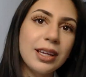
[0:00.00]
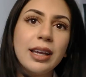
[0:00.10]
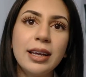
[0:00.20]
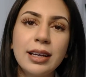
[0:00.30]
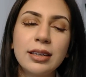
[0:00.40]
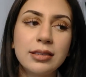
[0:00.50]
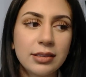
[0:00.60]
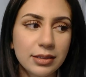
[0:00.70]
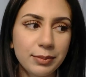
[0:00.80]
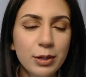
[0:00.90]

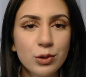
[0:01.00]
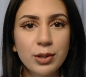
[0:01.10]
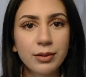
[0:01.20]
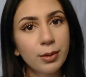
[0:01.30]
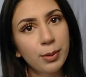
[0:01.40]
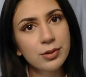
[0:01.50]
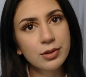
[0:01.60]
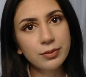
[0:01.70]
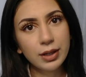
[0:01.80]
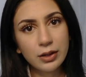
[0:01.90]
and make sure you have your post
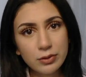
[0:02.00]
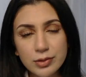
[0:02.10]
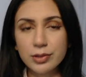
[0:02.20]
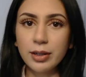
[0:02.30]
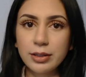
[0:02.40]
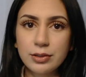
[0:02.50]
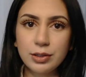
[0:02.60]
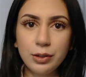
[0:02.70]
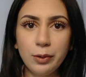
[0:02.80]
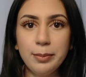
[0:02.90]
notifications on so
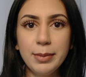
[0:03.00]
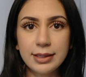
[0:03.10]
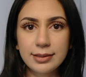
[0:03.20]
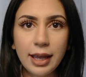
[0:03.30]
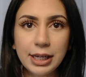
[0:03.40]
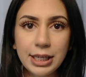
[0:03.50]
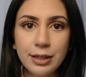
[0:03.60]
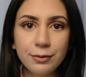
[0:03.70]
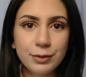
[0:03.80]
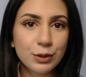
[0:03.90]
you don't miss any
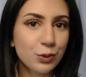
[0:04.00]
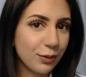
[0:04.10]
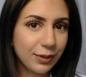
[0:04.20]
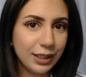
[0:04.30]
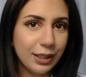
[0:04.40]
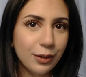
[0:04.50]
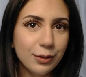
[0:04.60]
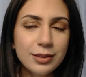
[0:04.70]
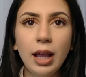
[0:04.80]
future videos.